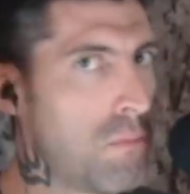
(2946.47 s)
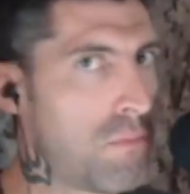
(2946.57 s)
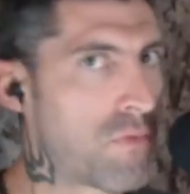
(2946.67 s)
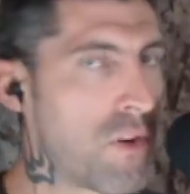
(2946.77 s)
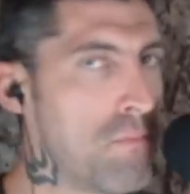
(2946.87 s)

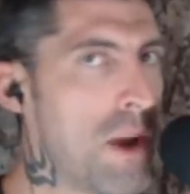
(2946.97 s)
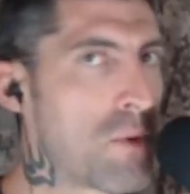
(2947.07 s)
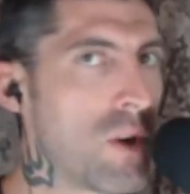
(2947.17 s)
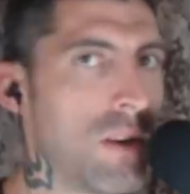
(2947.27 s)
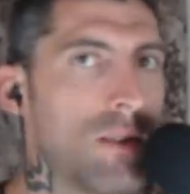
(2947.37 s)
from
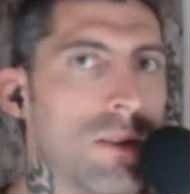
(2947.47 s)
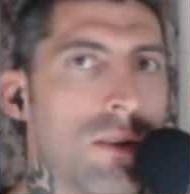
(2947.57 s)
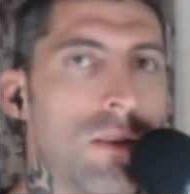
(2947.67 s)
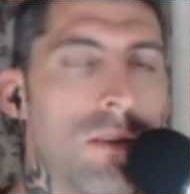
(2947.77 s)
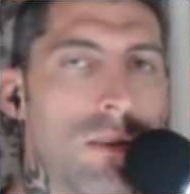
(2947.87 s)
memory
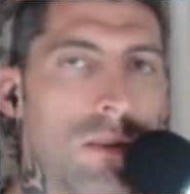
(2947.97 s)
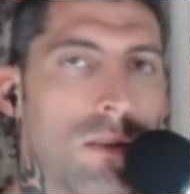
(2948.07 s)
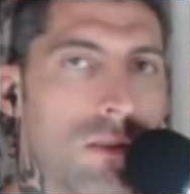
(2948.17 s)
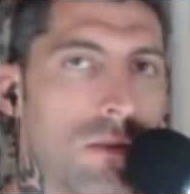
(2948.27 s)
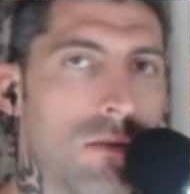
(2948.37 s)

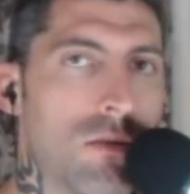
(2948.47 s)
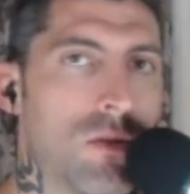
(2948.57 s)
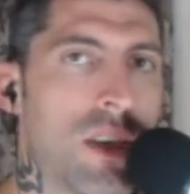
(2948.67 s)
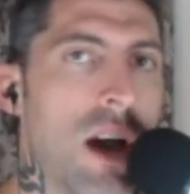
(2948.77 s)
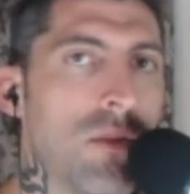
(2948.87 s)

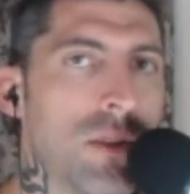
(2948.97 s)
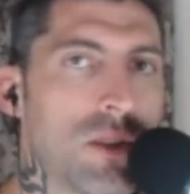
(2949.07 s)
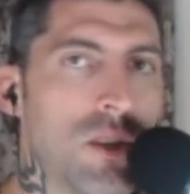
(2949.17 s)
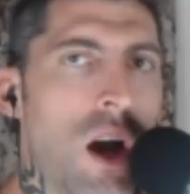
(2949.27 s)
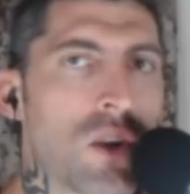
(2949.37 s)

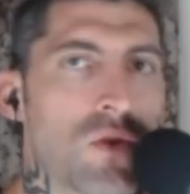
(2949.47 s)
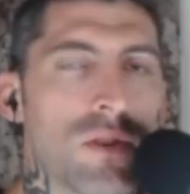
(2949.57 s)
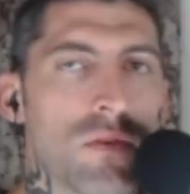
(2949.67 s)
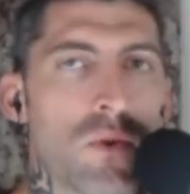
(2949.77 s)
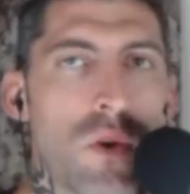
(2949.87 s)
Calvin's
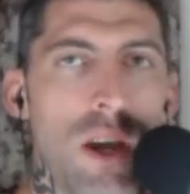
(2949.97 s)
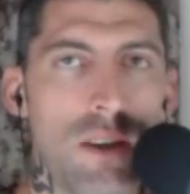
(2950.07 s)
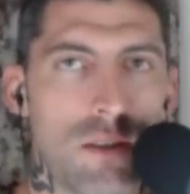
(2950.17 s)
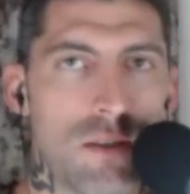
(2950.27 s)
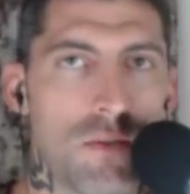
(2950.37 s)
doctrines of
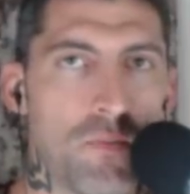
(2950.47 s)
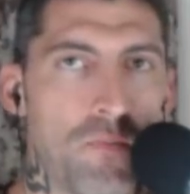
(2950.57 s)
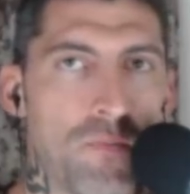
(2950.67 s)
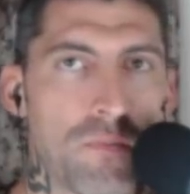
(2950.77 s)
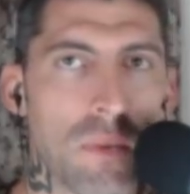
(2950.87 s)
grace.
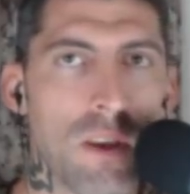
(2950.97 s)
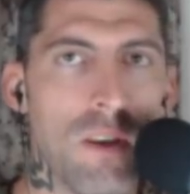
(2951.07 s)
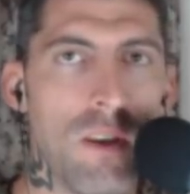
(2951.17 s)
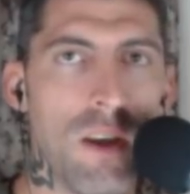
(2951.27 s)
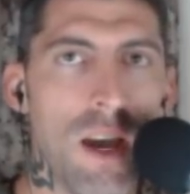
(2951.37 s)

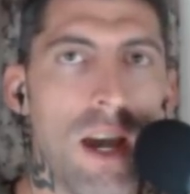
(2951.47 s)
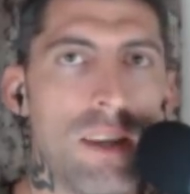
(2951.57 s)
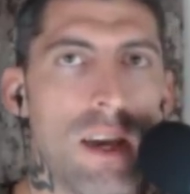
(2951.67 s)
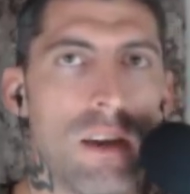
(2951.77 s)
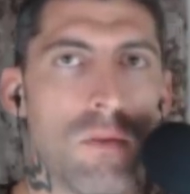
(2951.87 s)
And
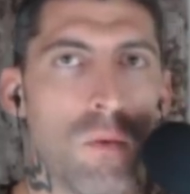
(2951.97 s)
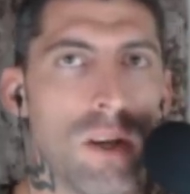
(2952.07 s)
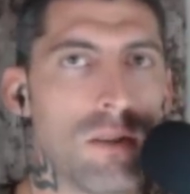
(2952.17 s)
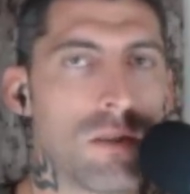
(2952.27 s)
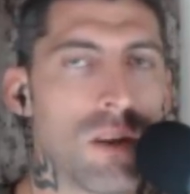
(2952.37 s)
yet
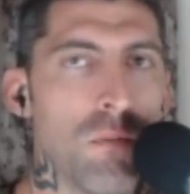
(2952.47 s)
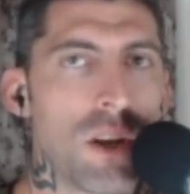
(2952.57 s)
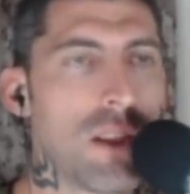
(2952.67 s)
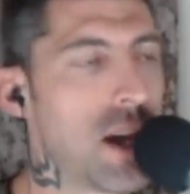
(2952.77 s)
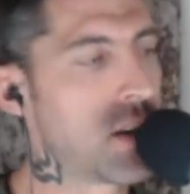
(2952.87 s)
when
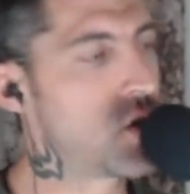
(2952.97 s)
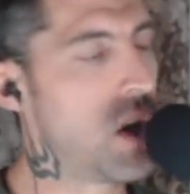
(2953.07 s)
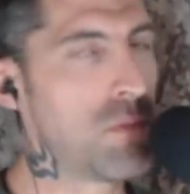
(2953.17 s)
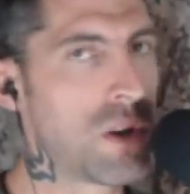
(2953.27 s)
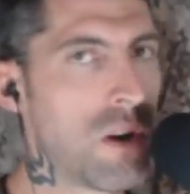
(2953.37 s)
somebody like
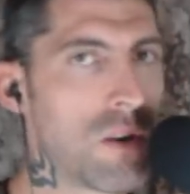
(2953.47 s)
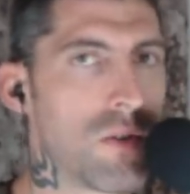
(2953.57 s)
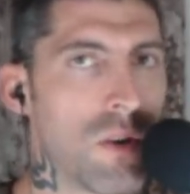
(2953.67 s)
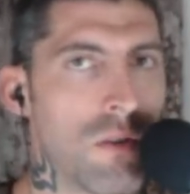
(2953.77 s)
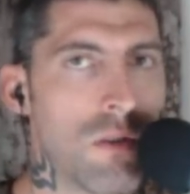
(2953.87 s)
John
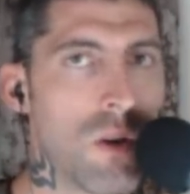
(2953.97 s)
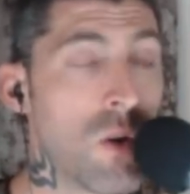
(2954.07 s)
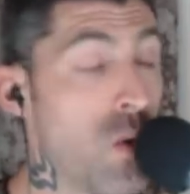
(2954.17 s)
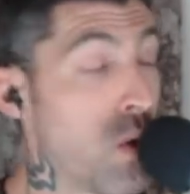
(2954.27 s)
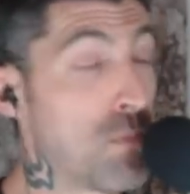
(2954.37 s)
MacArthur
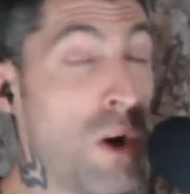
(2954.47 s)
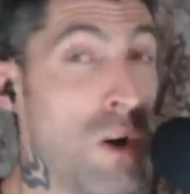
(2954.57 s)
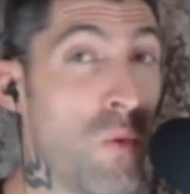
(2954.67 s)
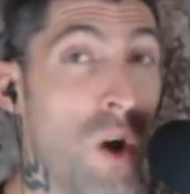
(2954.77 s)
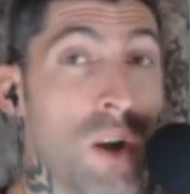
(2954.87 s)
or
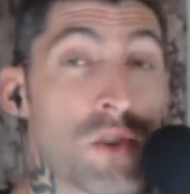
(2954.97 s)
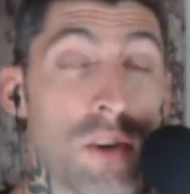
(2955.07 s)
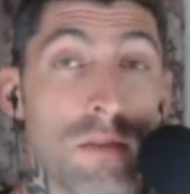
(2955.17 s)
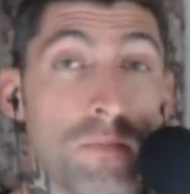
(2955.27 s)
Paul Washer